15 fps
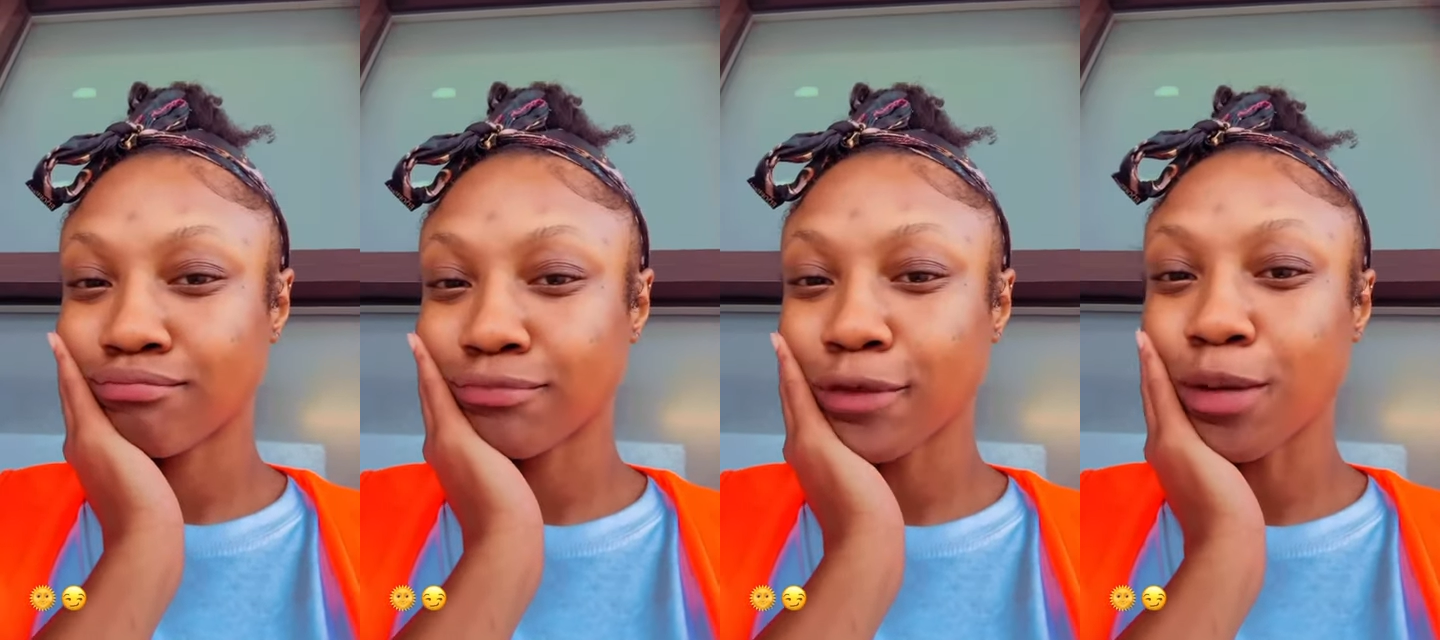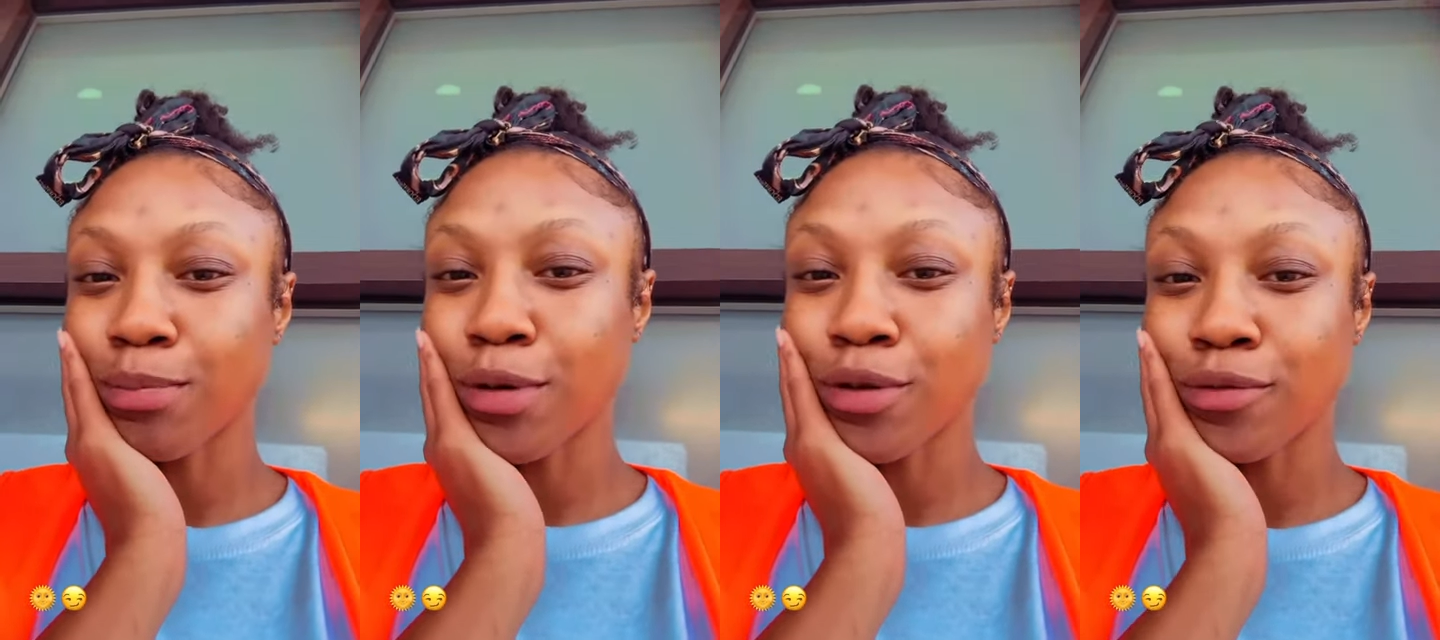
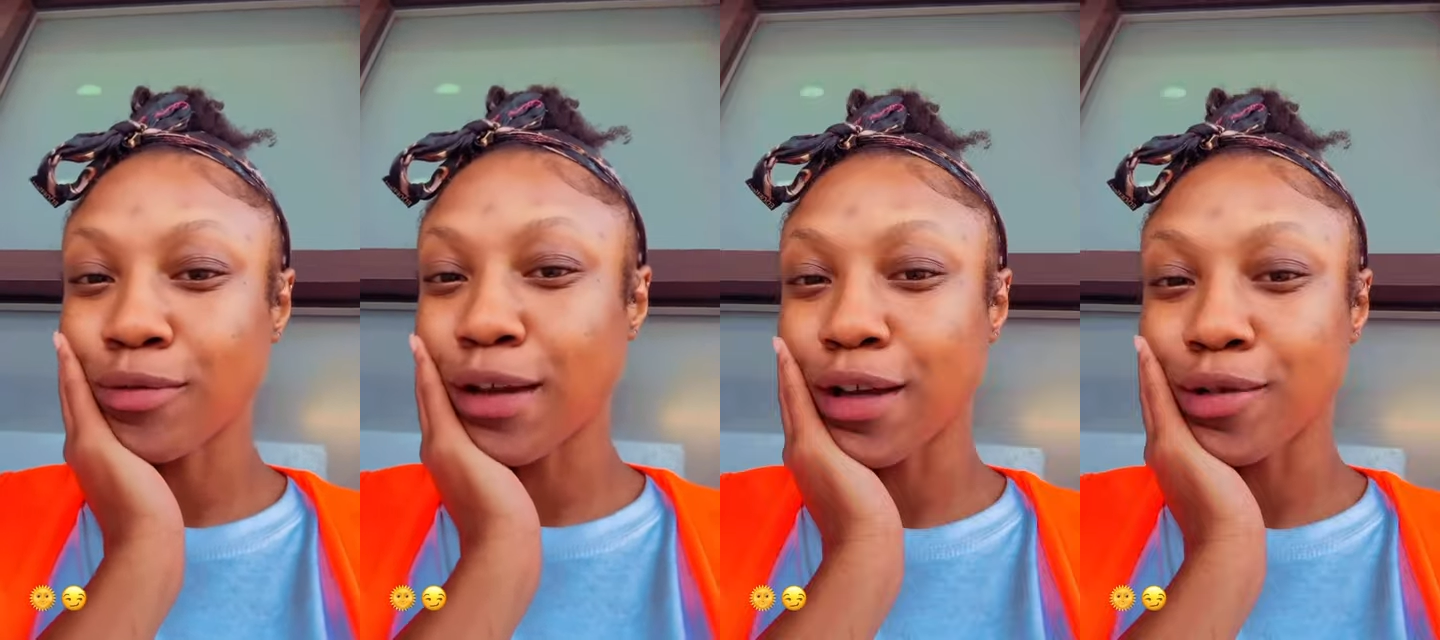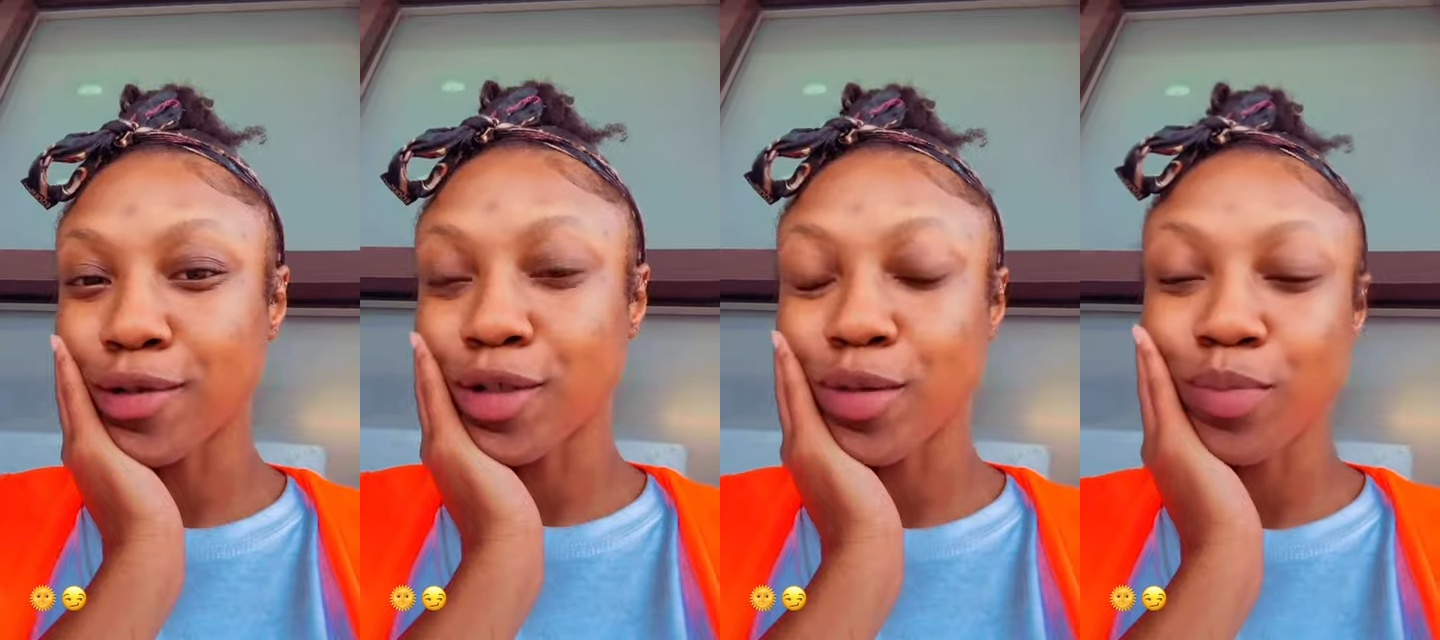Come on
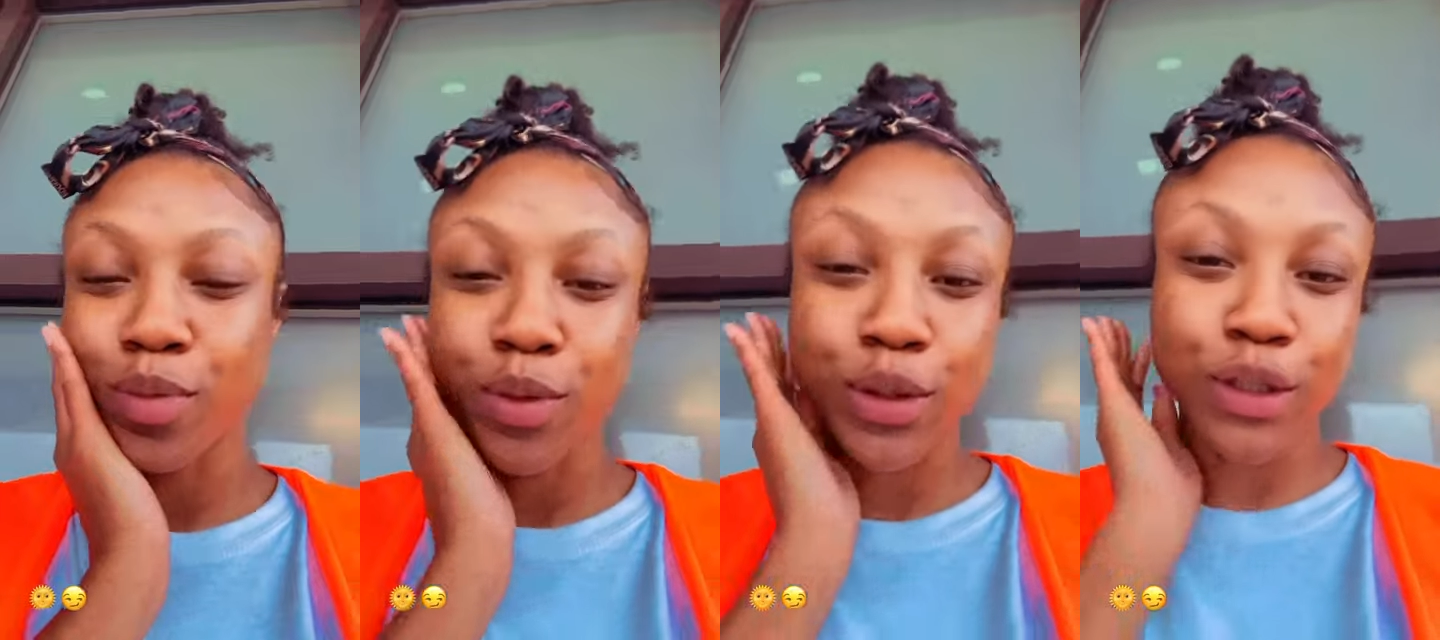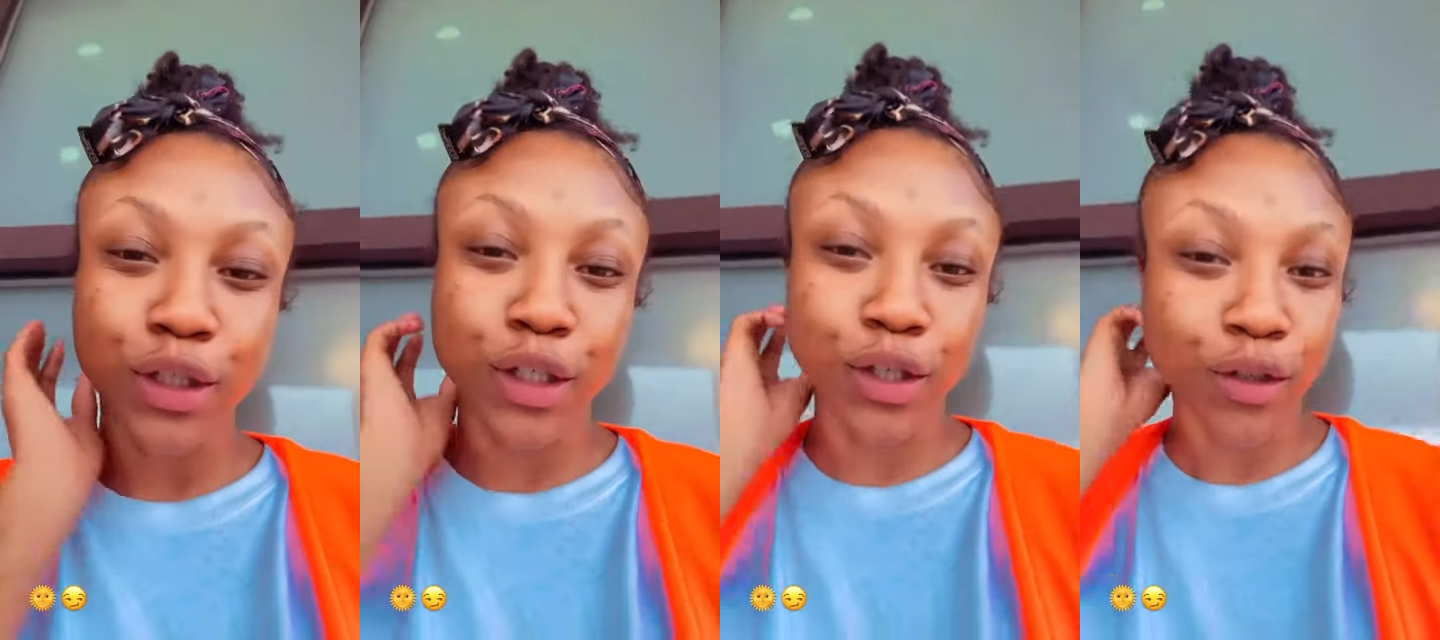now,
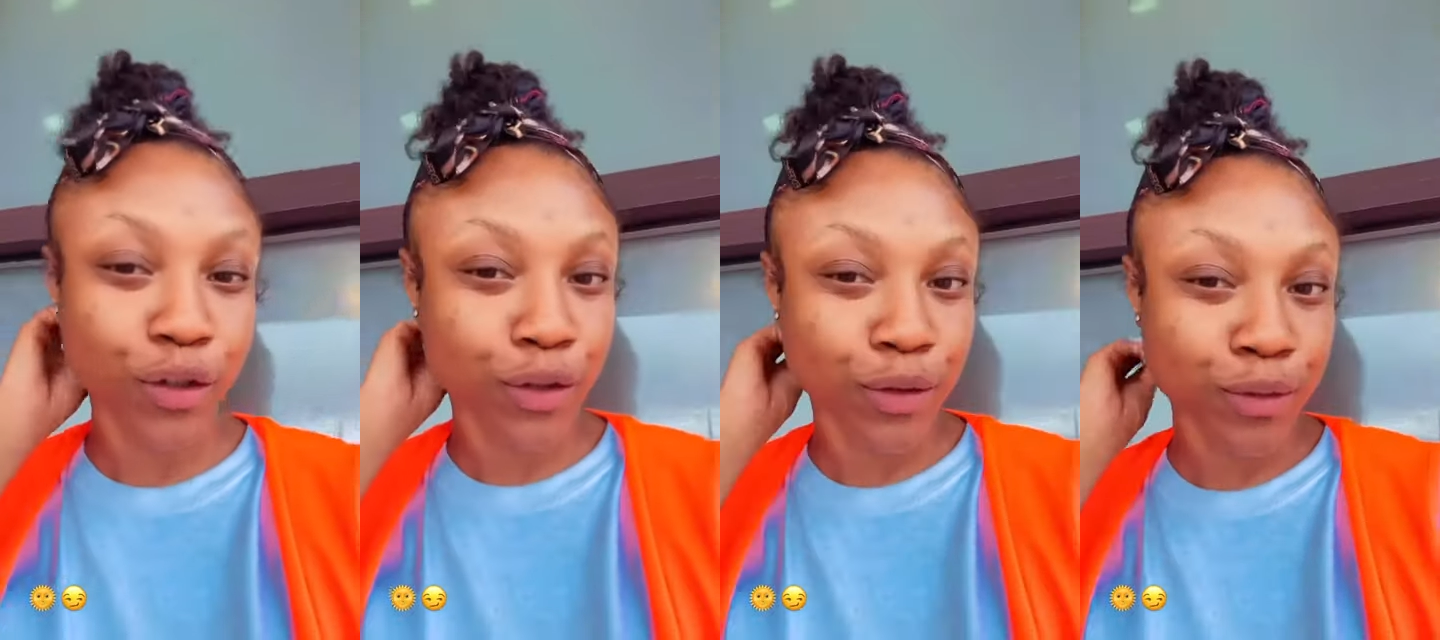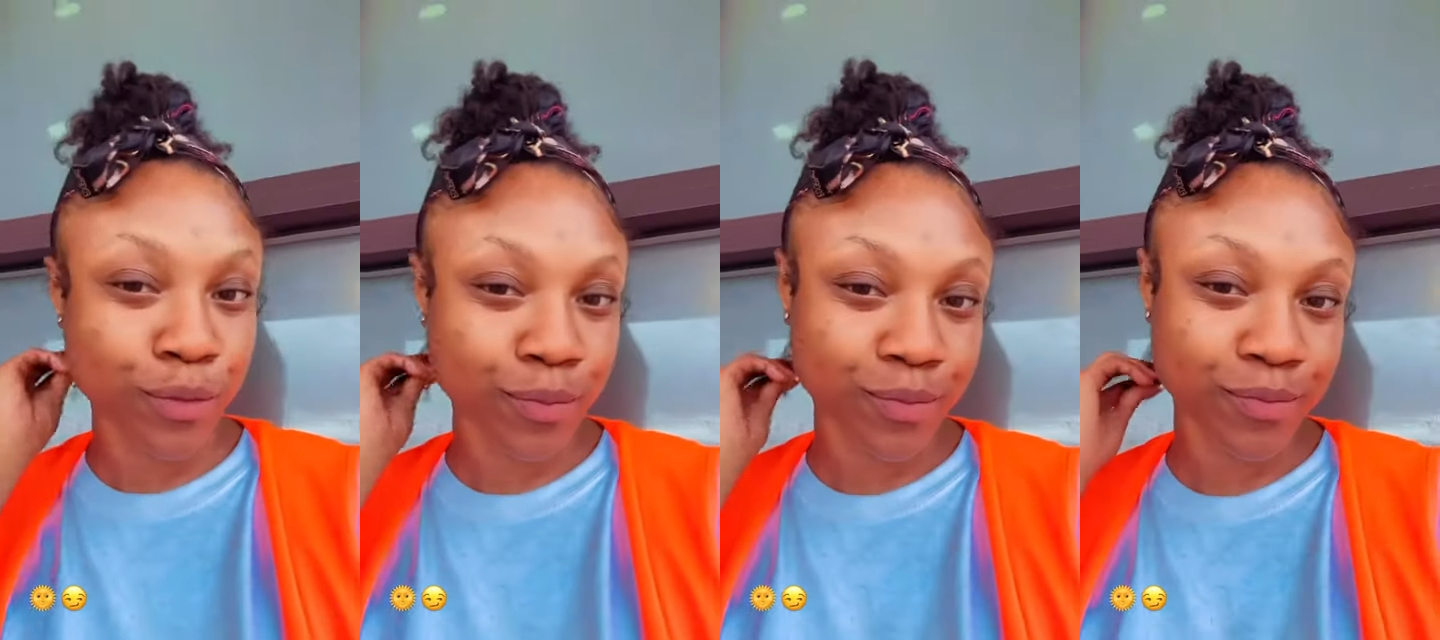support the
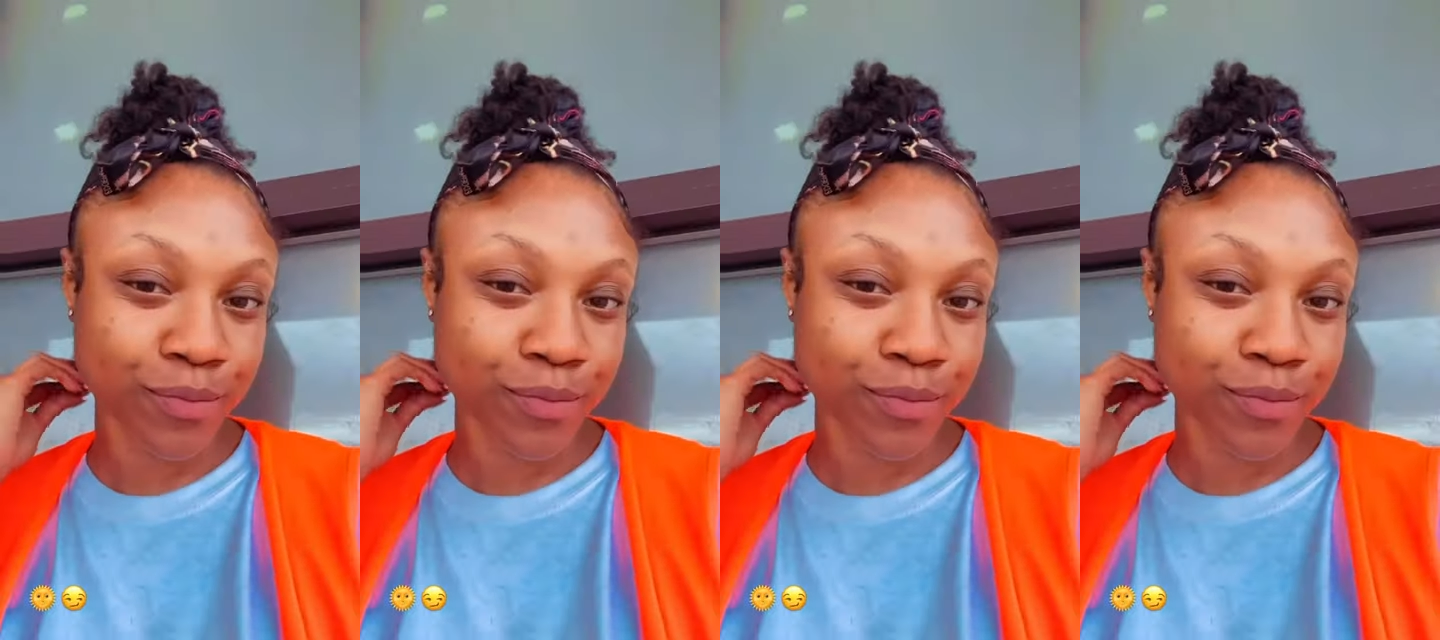girl.